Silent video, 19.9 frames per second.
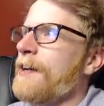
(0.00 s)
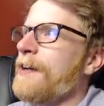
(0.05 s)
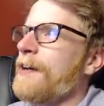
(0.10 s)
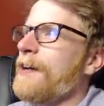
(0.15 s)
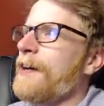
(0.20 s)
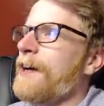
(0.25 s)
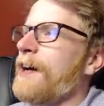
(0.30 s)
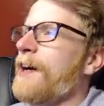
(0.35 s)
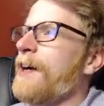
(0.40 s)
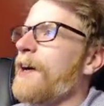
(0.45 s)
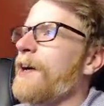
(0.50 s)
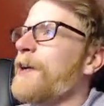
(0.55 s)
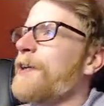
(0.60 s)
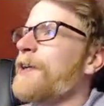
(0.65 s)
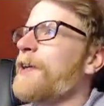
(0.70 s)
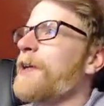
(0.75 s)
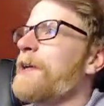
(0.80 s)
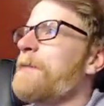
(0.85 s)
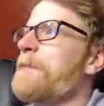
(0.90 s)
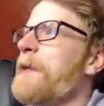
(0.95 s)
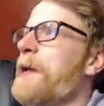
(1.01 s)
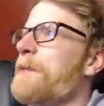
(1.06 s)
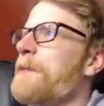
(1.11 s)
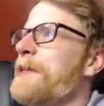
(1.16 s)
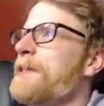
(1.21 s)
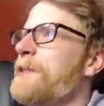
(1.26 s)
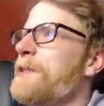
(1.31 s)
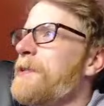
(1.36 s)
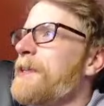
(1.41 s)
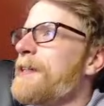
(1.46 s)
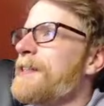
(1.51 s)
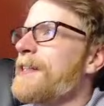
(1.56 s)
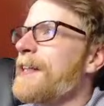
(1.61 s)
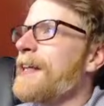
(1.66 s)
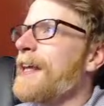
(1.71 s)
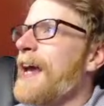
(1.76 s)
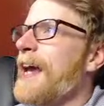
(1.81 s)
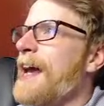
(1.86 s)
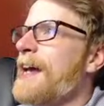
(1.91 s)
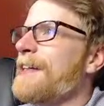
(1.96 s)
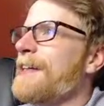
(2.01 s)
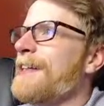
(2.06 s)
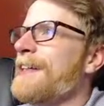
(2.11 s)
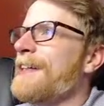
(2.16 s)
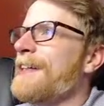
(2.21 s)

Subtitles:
Oh, you're gonna make me do this again?